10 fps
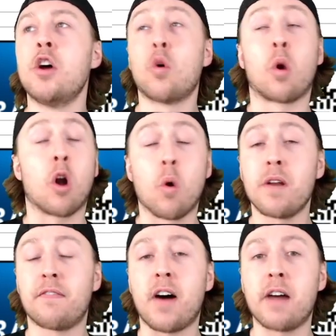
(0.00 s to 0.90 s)
who are
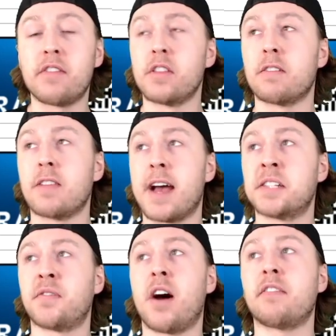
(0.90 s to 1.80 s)
0-5 in their
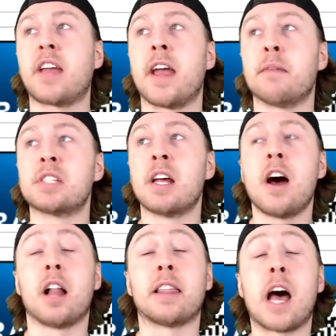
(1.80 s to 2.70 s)
last five games,
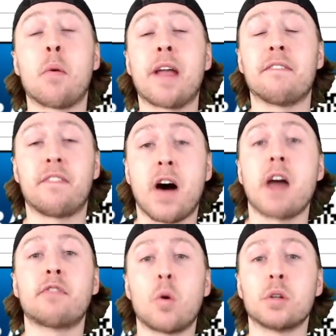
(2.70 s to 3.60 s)
allowing
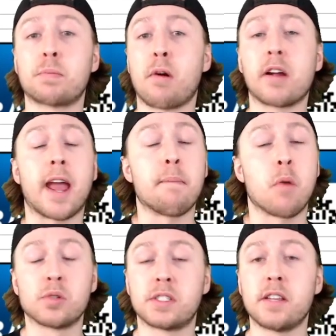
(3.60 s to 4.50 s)
five goals per game,
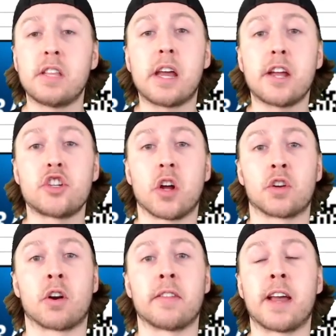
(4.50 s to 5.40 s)
most in the NHL
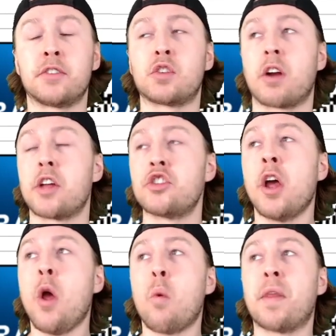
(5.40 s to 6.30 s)
during that stretch,
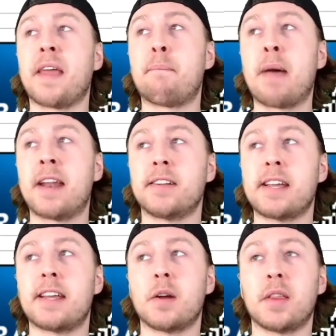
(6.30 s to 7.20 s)
with a
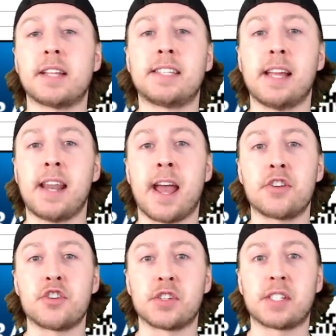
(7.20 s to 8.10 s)
penalty kill that's hit
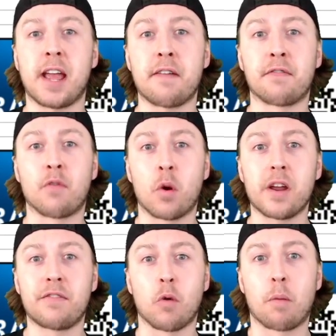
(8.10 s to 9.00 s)
at just a
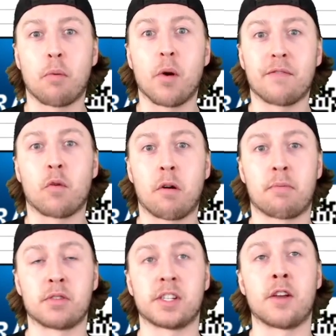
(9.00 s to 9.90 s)

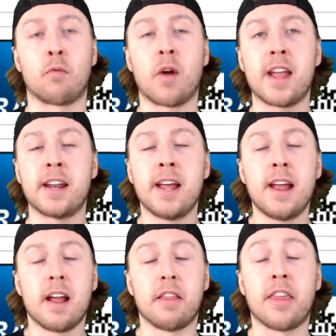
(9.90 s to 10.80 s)
44.4% rate.
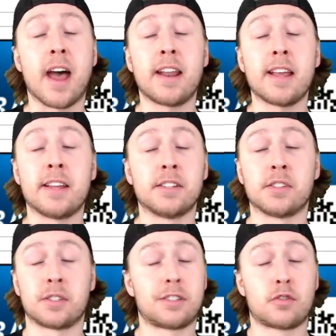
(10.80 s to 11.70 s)
That
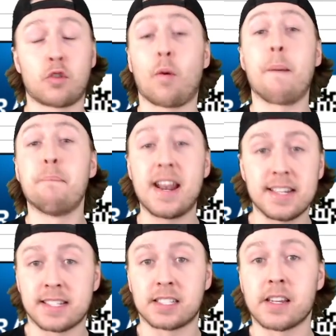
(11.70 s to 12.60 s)
is
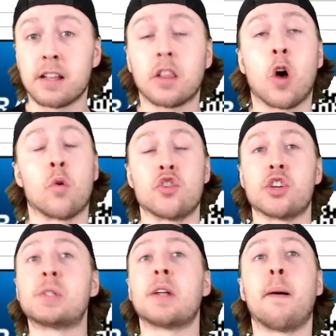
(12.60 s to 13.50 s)
tremendously low,
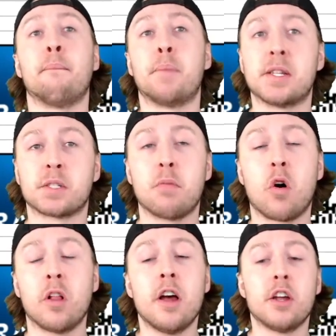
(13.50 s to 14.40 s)
just
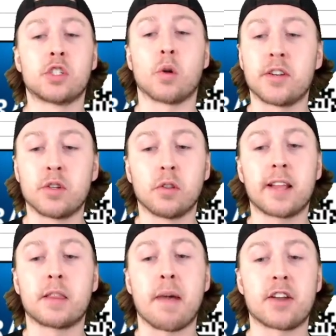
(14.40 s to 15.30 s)
abysmal. So I do
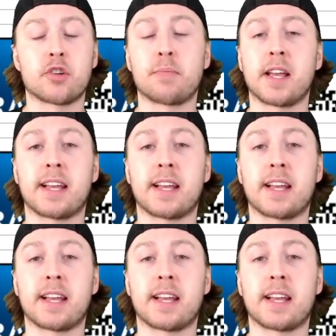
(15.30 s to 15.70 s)
like the matchup, like